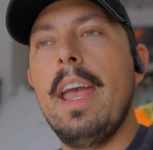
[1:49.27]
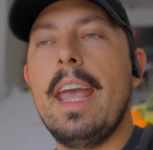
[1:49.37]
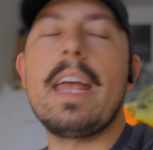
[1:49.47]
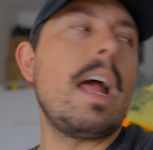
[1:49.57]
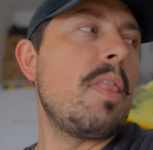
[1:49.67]

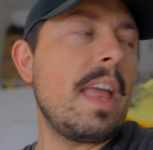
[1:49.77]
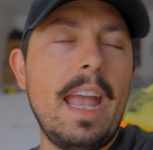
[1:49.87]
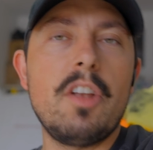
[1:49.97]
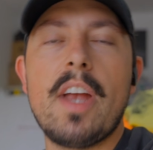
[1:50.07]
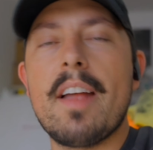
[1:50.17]
And I think
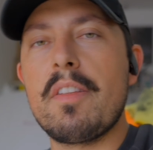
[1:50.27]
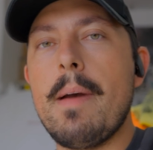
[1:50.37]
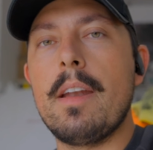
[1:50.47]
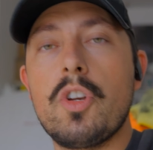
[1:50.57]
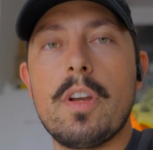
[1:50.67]
a chassis
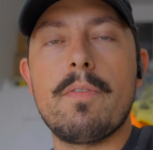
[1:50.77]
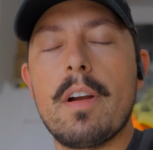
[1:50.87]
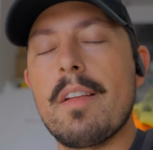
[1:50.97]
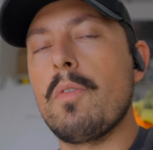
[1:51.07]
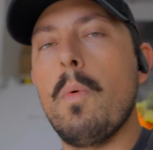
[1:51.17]
mounted shifter
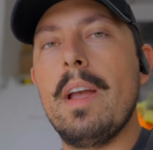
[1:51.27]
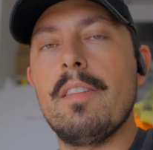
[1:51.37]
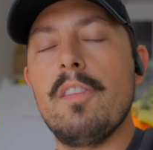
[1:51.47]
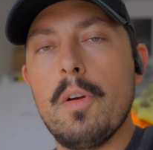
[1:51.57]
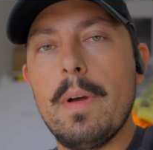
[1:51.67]
is the way to
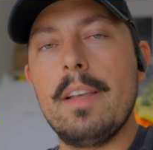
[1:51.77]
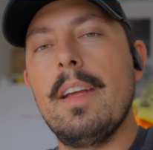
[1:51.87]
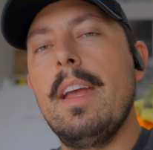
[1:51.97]
do it.